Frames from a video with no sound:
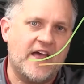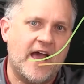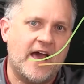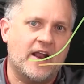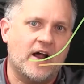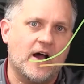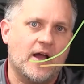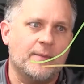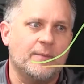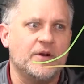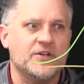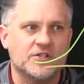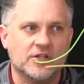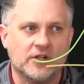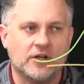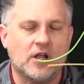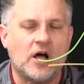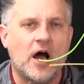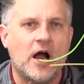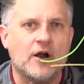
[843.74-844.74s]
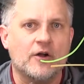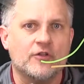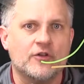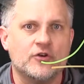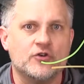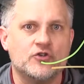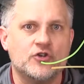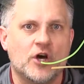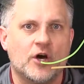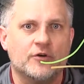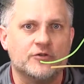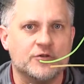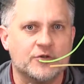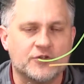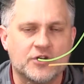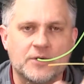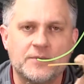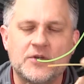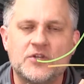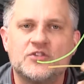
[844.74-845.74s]
that high, but he's a little higher than Joe. So
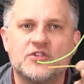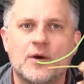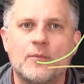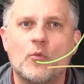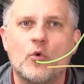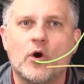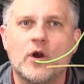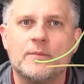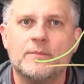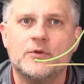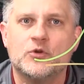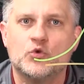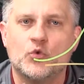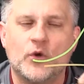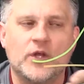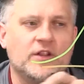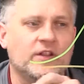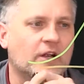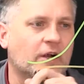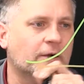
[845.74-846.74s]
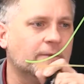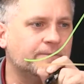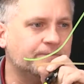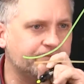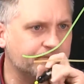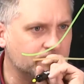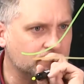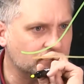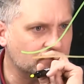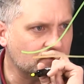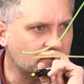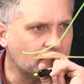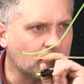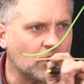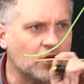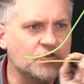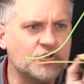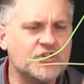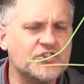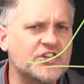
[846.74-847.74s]
it's going to be somewhere in between there.
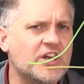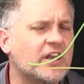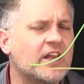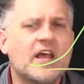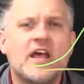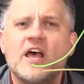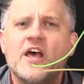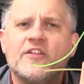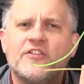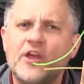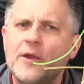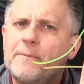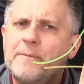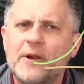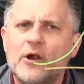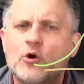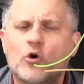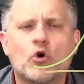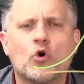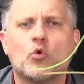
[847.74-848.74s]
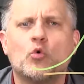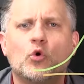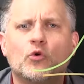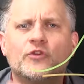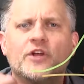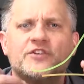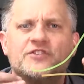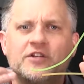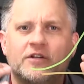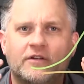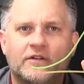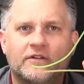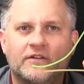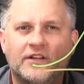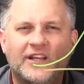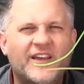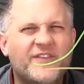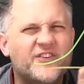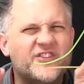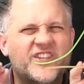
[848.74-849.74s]
Just that the empirical rule
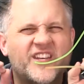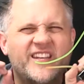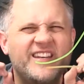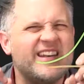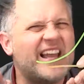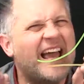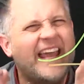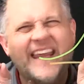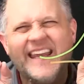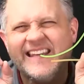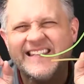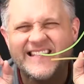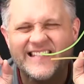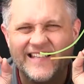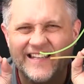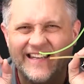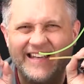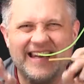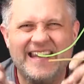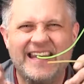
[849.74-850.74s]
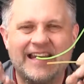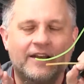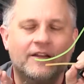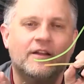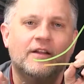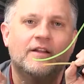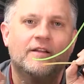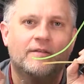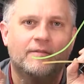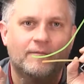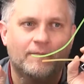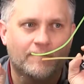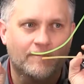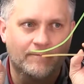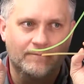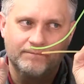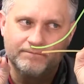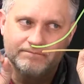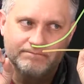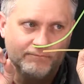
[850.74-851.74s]
doesn't give us a nice, neat
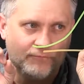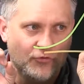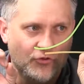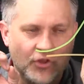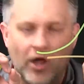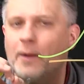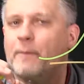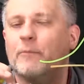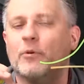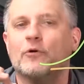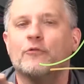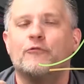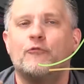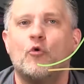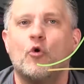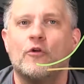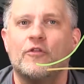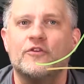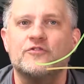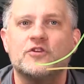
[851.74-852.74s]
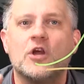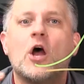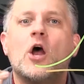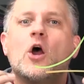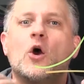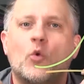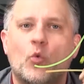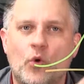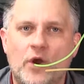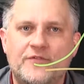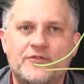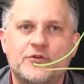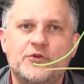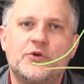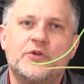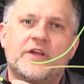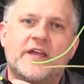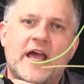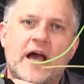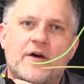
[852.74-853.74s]
number for this. We have to
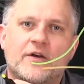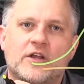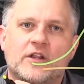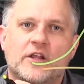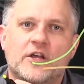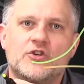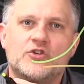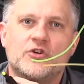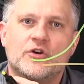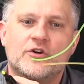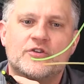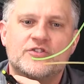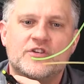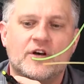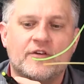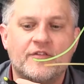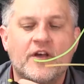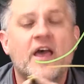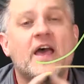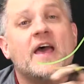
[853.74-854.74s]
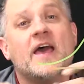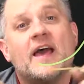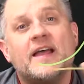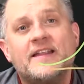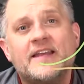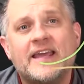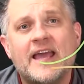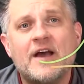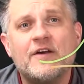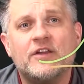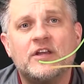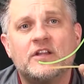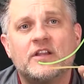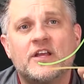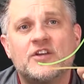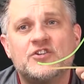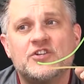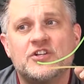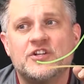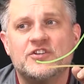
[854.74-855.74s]
do the calculation ourselves. And the
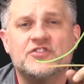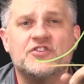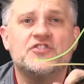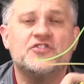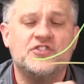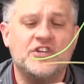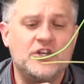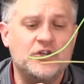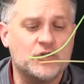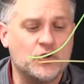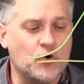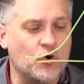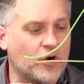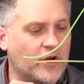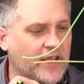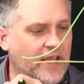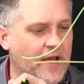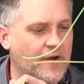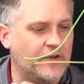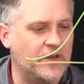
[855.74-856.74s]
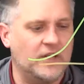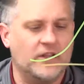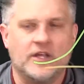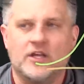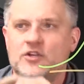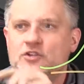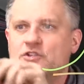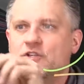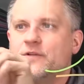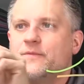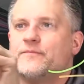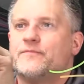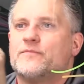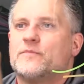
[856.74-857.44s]
calculation is a z-score calculation.